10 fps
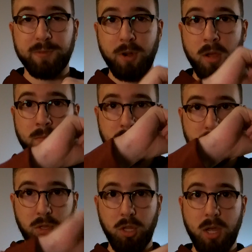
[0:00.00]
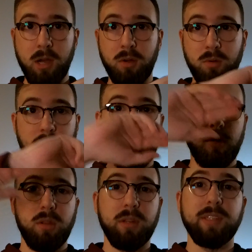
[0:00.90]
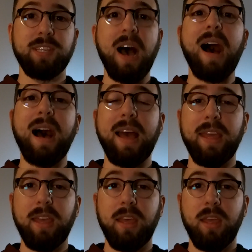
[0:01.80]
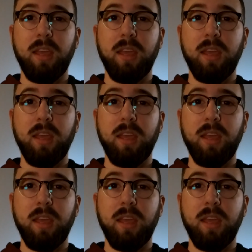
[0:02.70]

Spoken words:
from low to high,